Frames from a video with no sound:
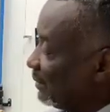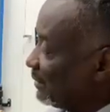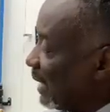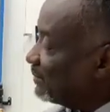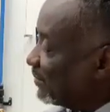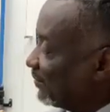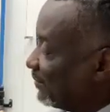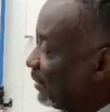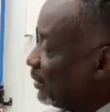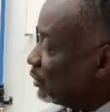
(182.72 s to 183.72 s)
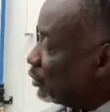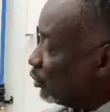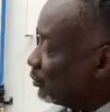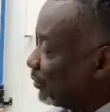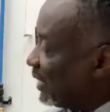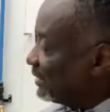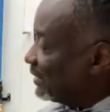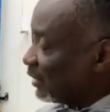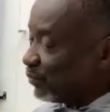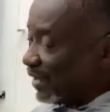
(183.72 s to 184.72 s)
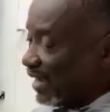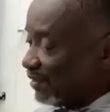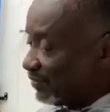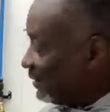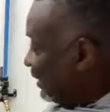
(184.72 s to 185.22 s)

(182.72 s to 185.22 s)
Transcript: types of Scotch-Brites that we have.